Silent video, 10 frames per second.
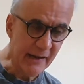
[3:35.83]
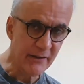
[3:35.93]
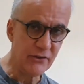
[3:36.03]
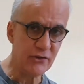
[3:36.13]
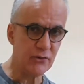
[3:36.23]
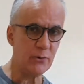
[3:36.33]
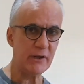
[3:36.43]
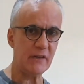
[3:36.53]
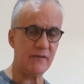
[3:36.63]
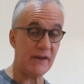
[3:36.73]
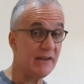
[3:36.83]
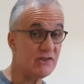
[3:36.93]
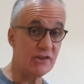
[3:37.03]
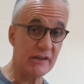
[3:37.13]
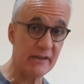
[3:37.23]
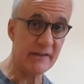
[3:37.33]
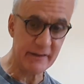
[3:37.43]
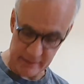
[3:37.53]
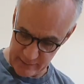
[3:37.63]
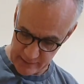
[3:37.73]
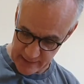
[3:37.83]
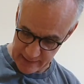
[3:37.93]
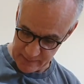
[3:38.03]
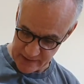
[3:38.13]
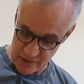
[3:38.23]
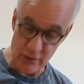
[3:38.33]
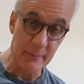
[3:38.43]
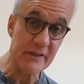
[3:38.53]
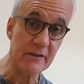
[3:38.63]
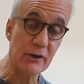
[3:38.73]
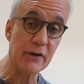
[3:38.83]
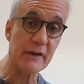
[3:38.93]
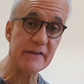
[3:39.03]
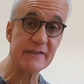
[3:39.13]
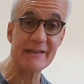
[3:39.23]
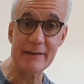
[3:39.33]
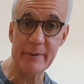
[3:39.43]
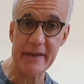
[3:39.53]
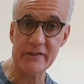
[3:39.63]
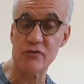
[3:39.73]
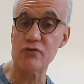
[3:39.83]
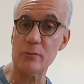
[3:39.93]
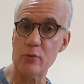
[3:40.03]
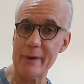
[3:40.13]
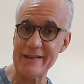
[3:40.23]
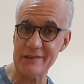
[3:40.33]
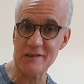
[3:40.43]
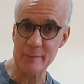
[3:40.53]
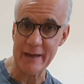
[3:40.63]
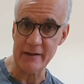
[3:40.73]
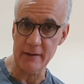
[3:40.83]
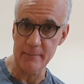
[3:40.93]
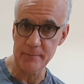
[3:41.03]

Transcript: intuitive and ingenious potentiometer known as a TBX, or treble bass expander.